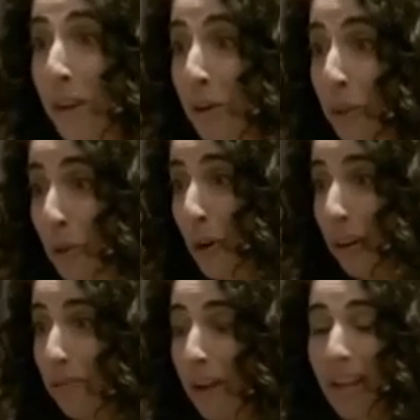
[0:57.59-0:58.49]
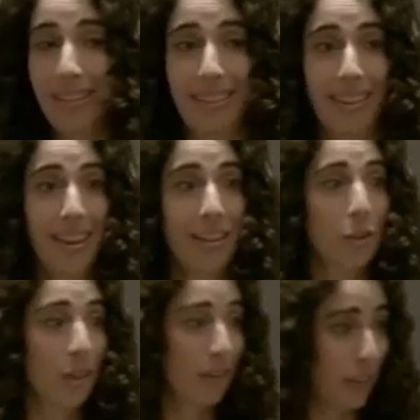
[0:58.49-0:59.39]
of federal court, right?
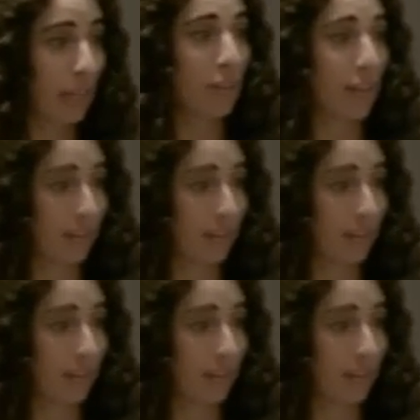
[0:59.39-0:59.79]
So then